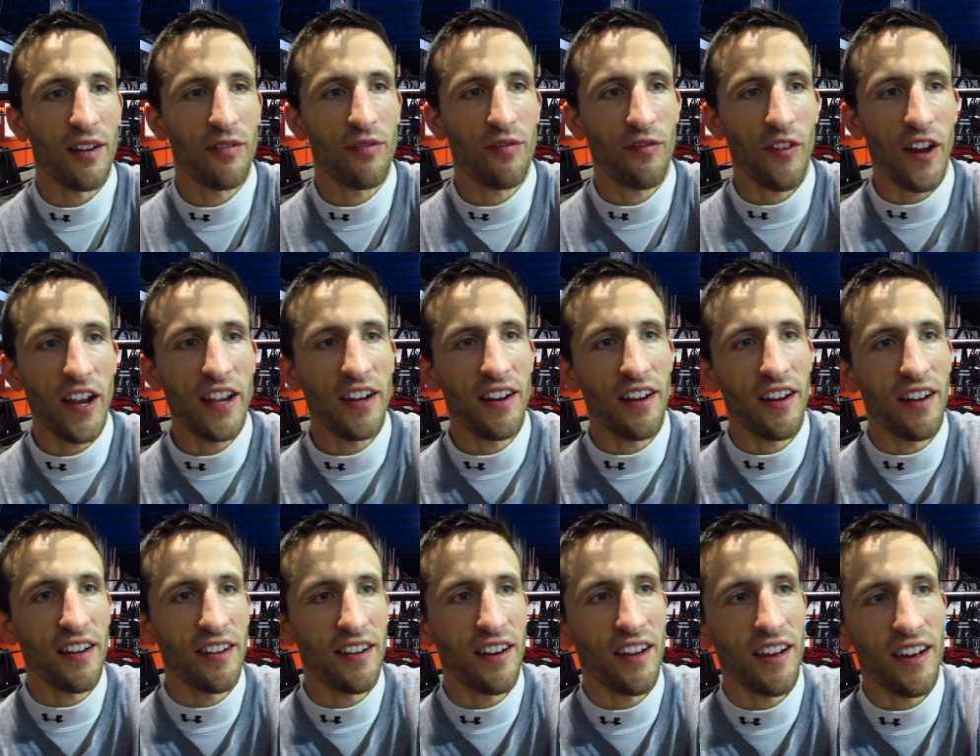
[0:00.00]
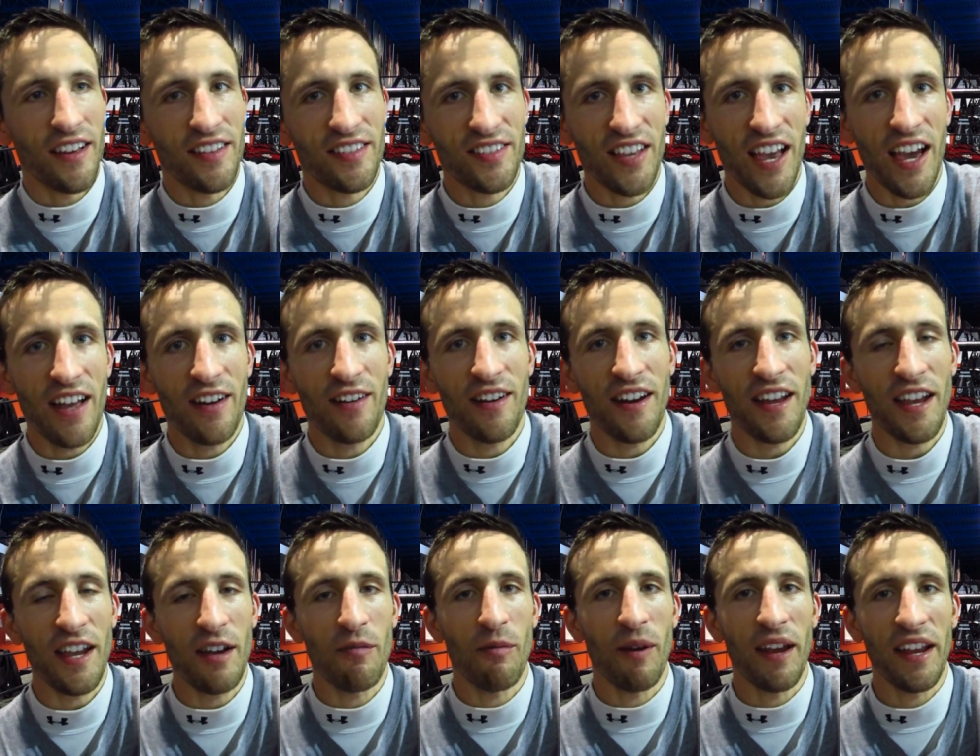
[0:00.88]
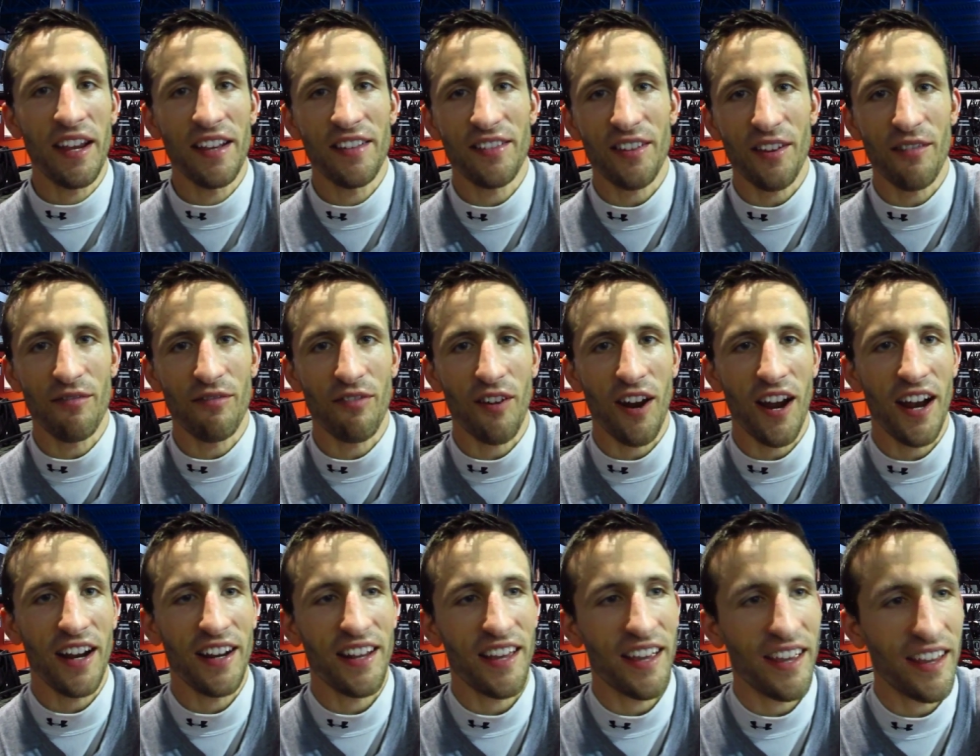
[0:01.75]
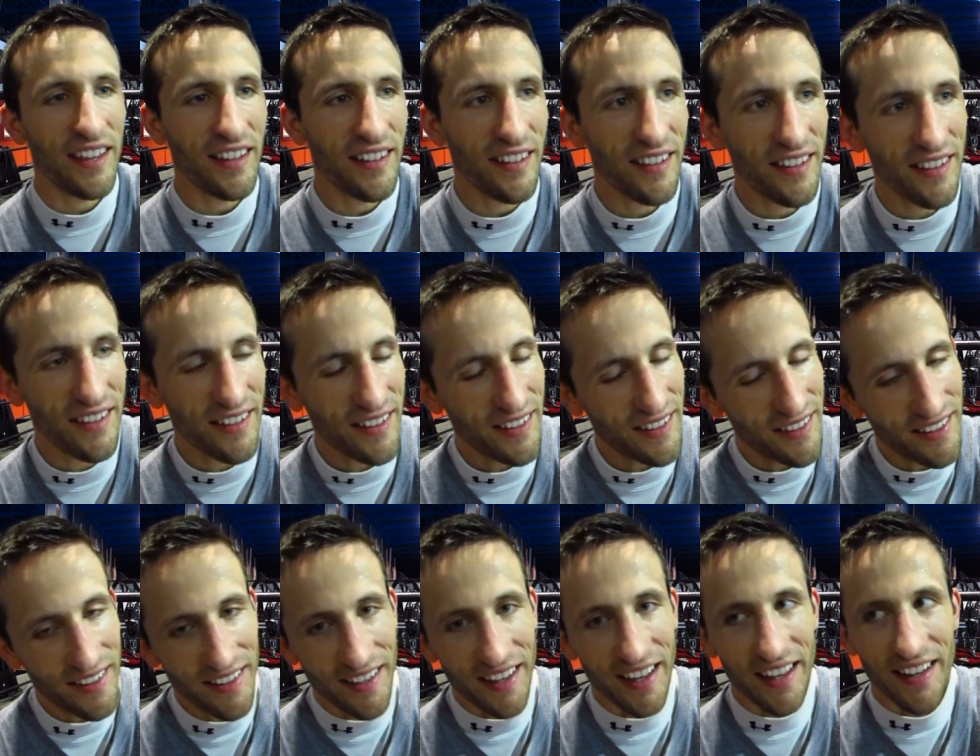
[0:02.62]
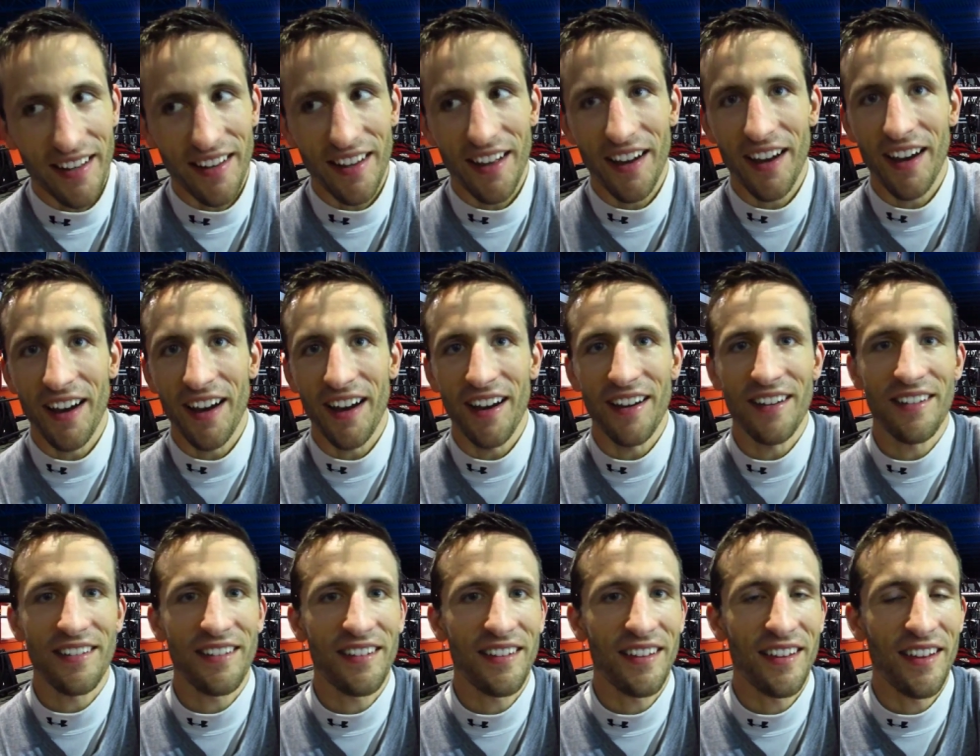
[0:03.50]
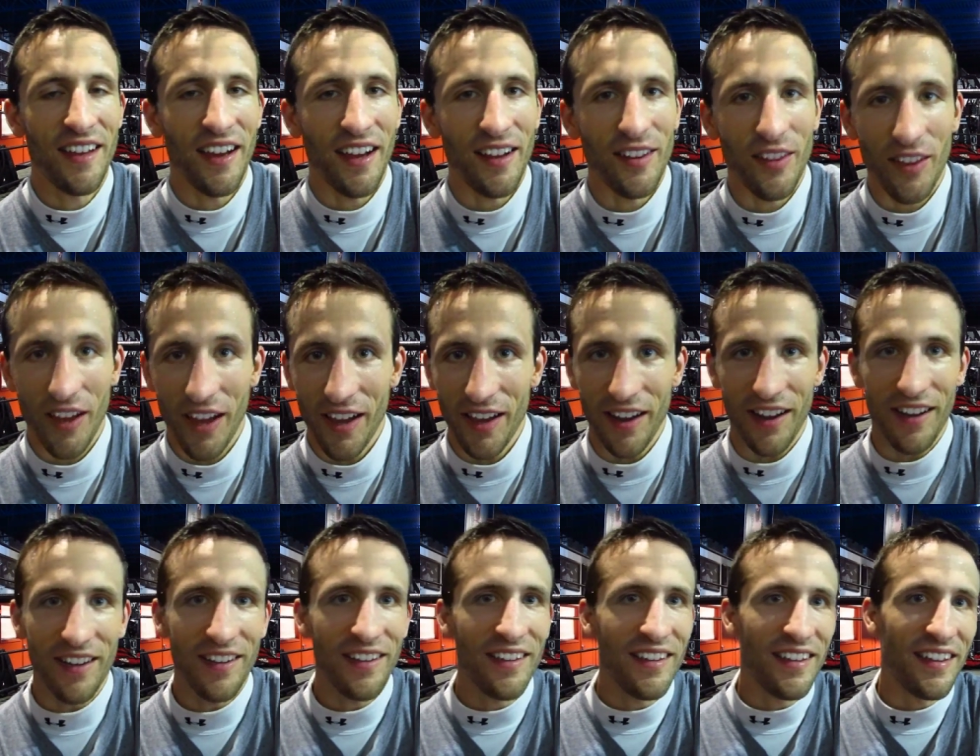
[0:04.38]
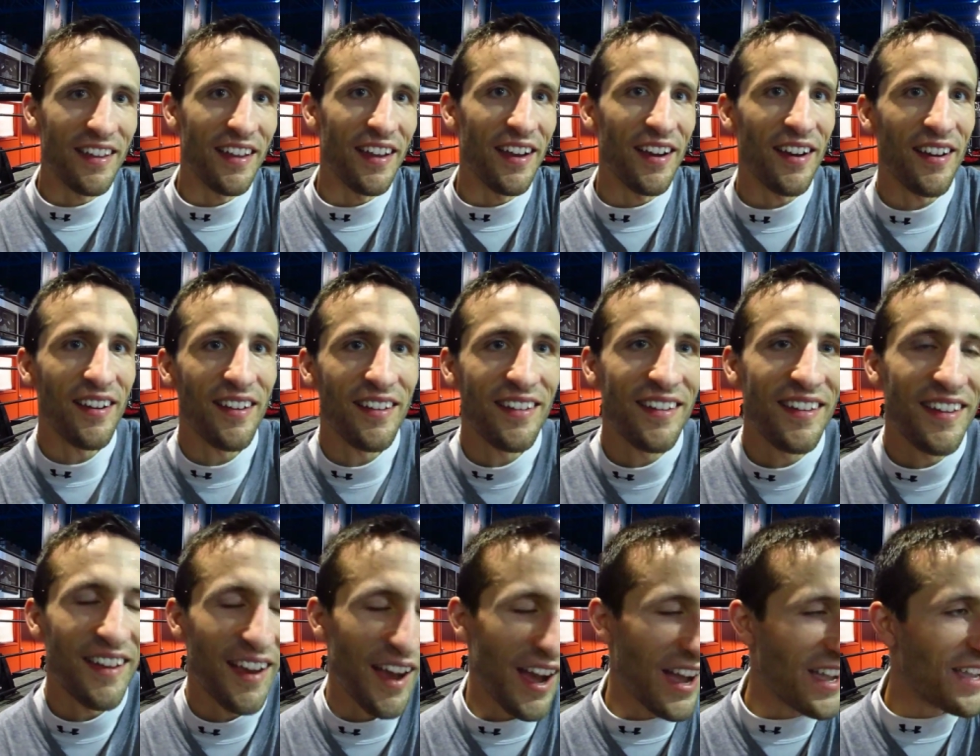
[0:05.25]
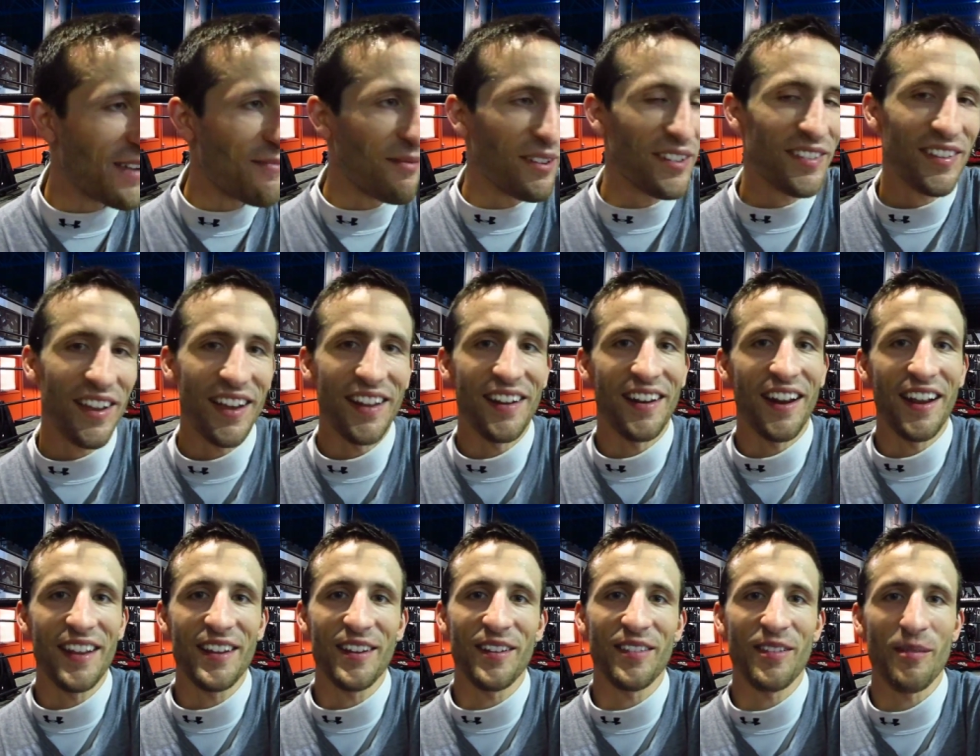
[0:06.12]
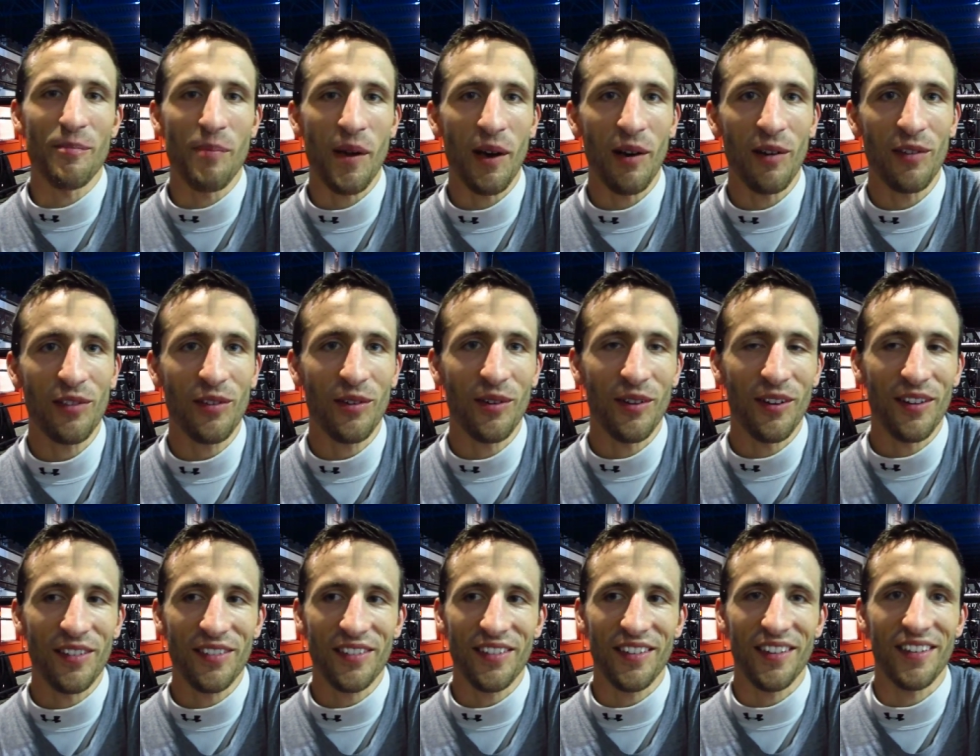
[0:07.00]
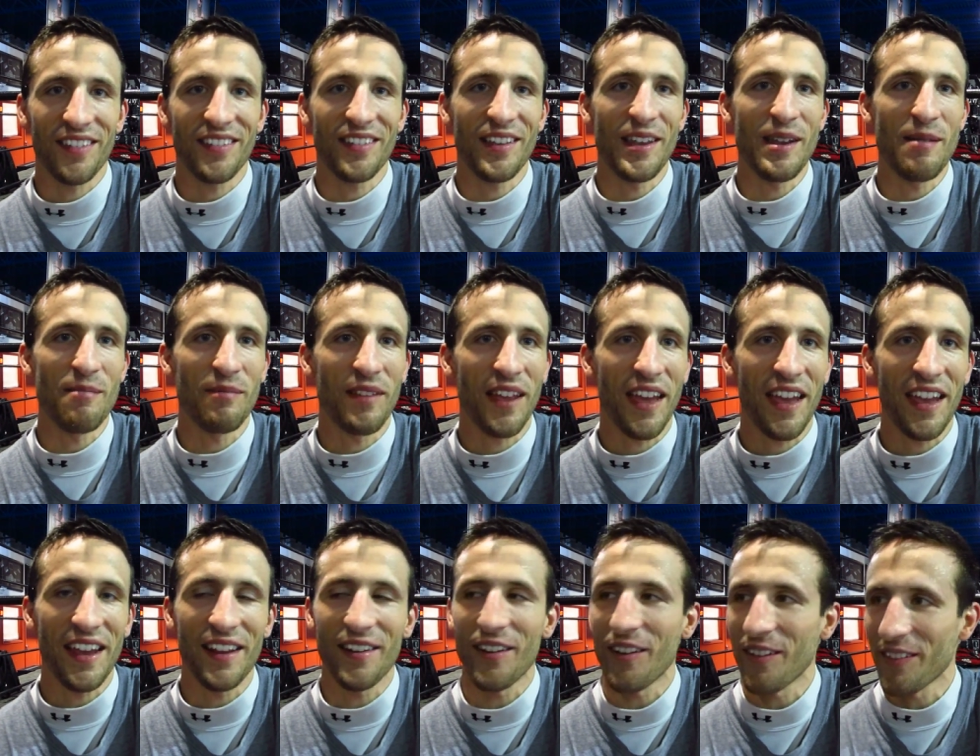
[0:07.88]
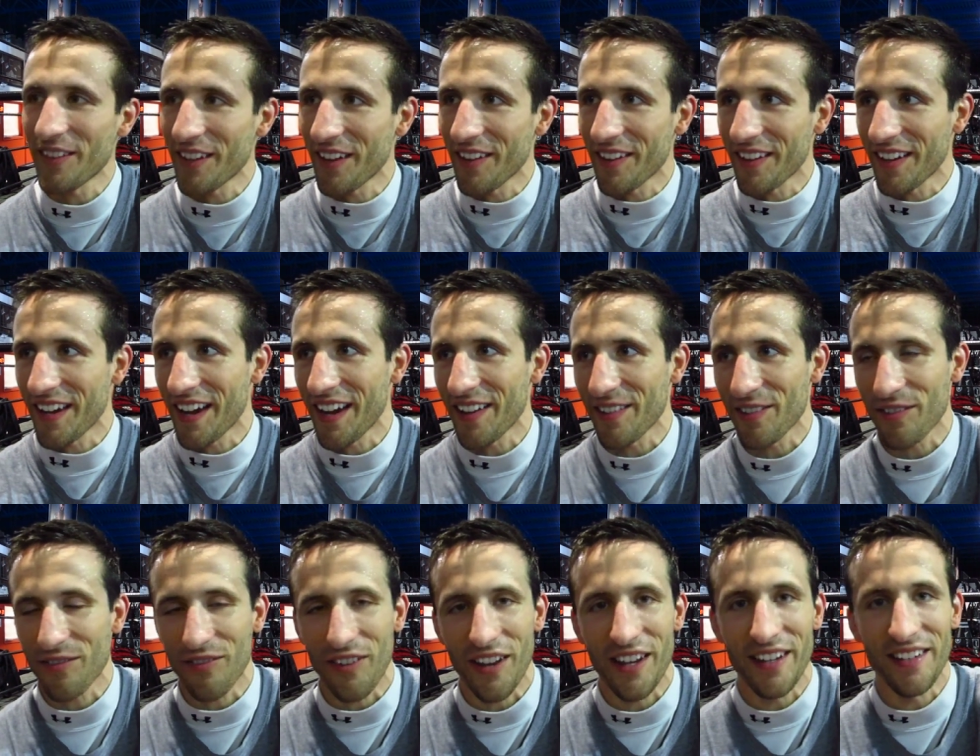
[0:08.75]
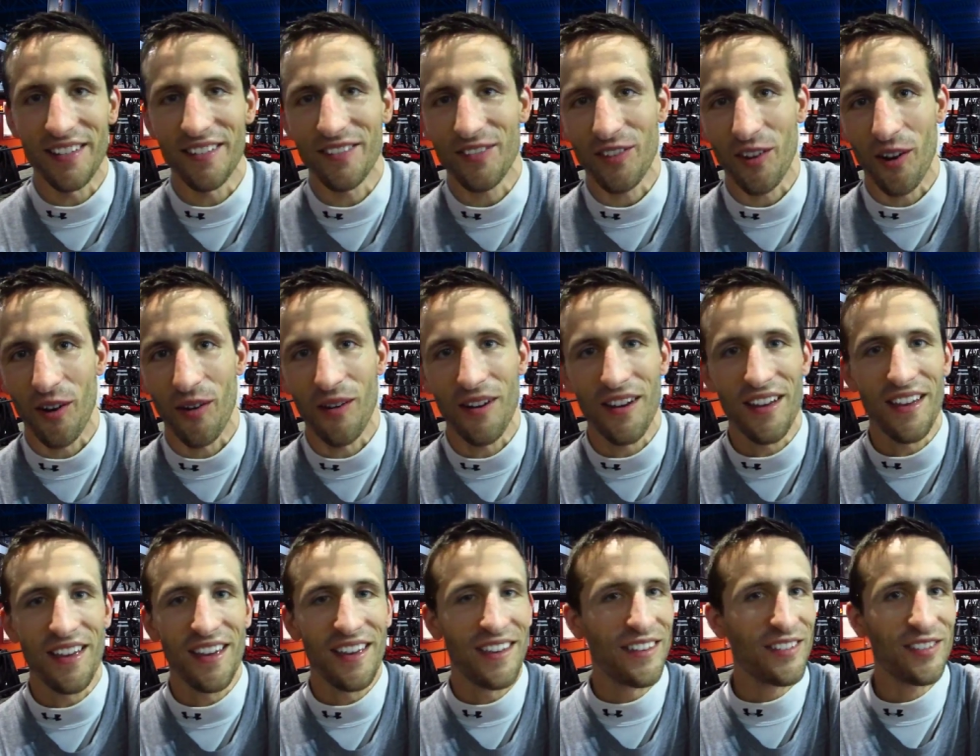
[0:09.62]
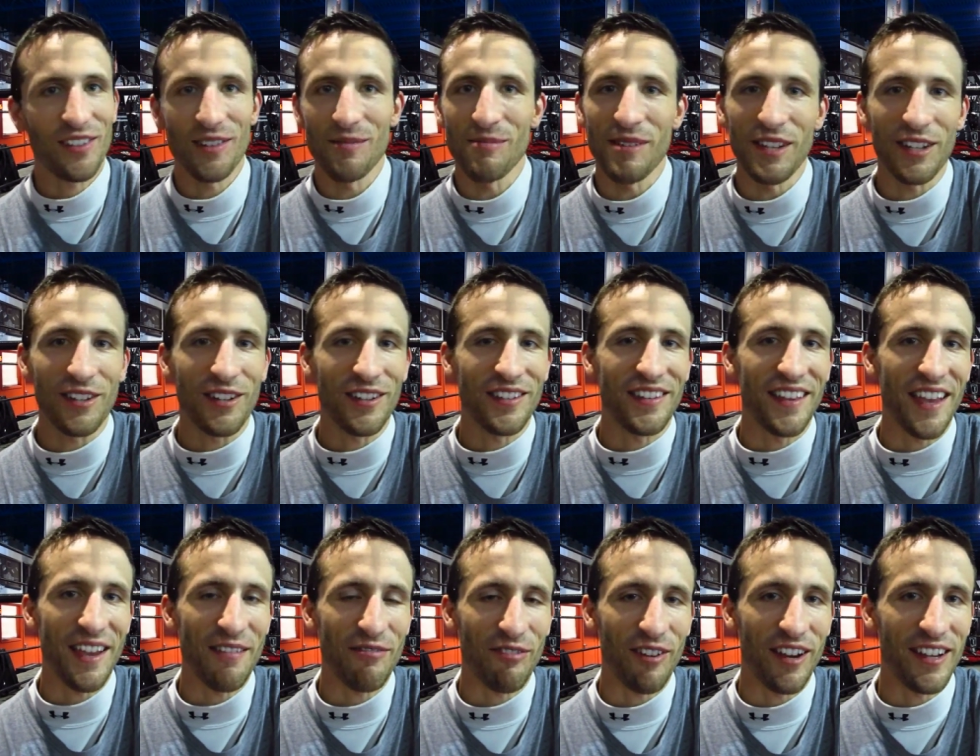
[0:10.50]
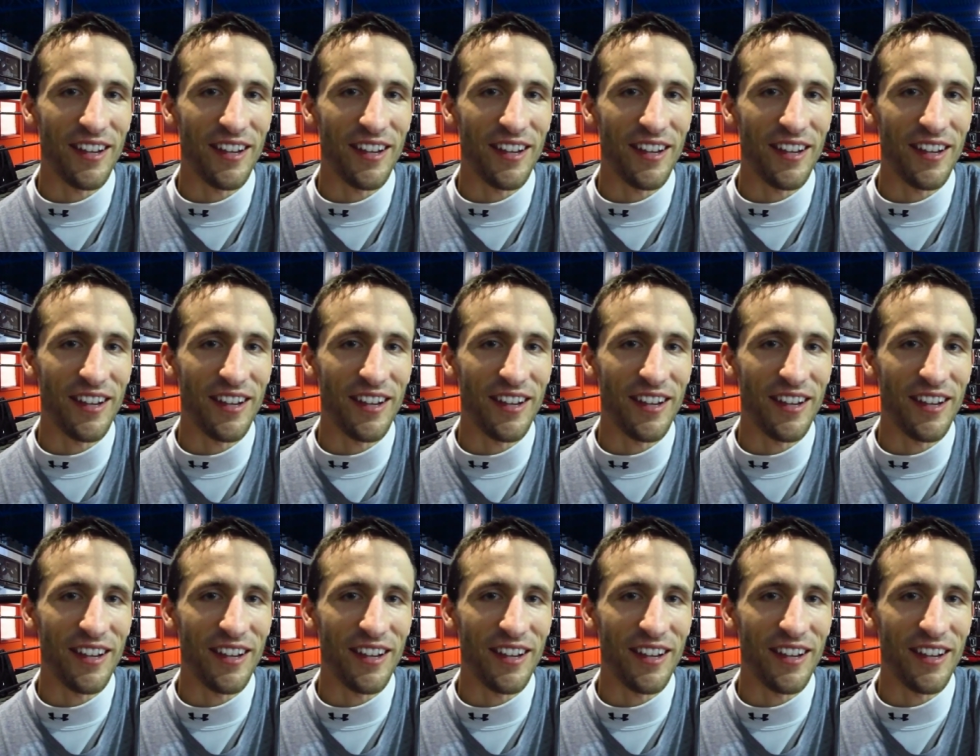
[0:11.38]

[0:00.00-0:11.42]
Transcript: fight on uh, Saturday. Weigh-ins on Friday. And uh, excited? Yeah, I am excited. I hear the Bellator is the same day and all the other guys are fighting, so it's gonna be a good day for